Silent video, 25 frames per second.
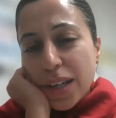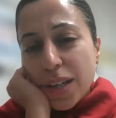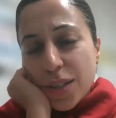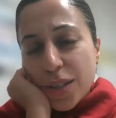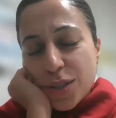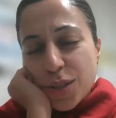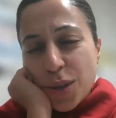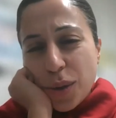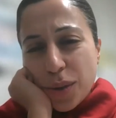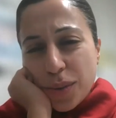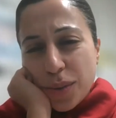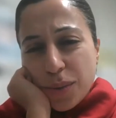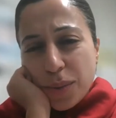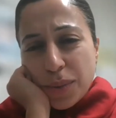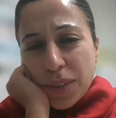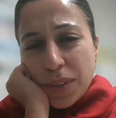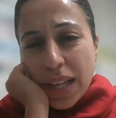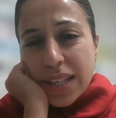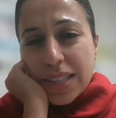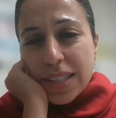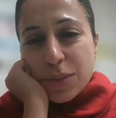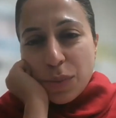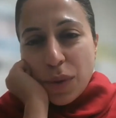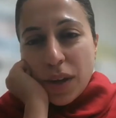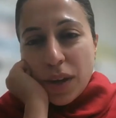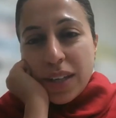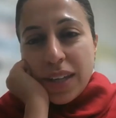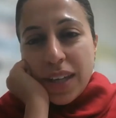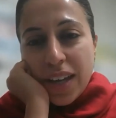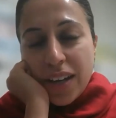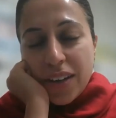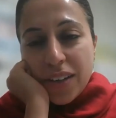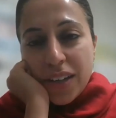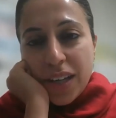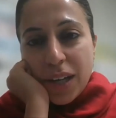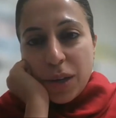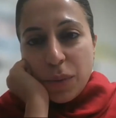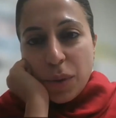So that's one
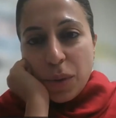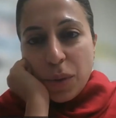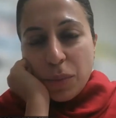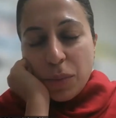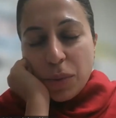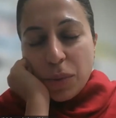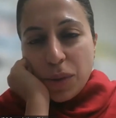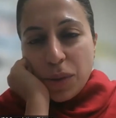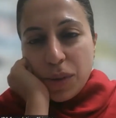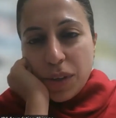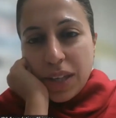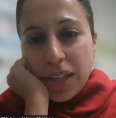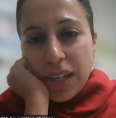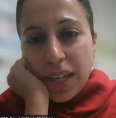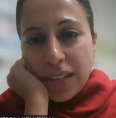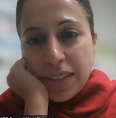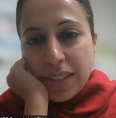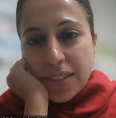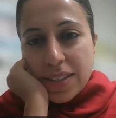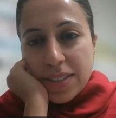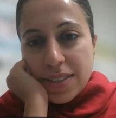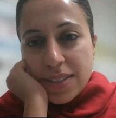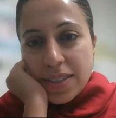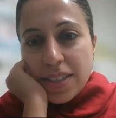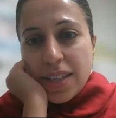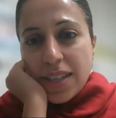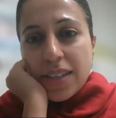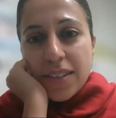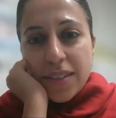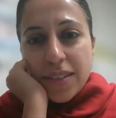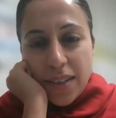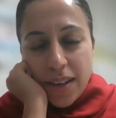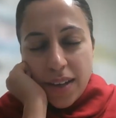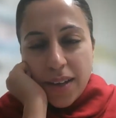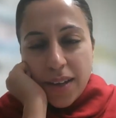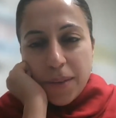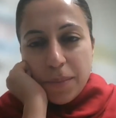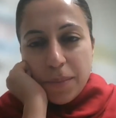area where we're looking at to see, and